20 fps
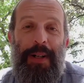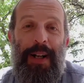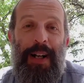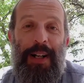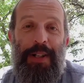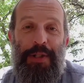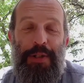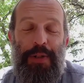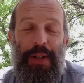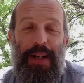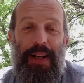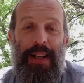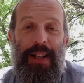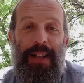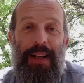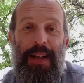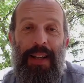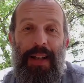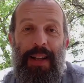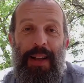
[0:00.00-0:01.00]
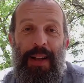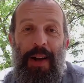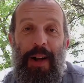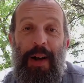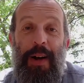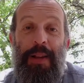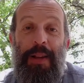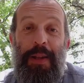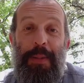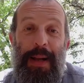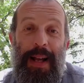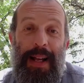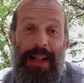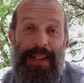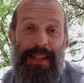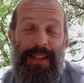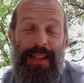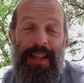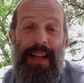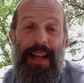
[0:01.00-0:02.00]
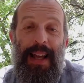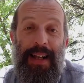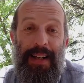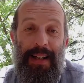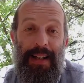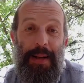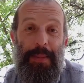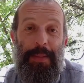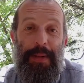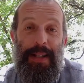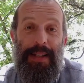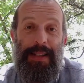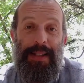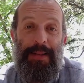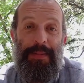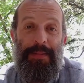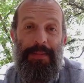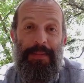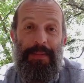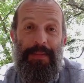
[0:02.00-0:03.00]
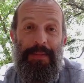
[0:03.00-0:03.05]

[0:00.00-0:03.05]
country. All the best, and God bless.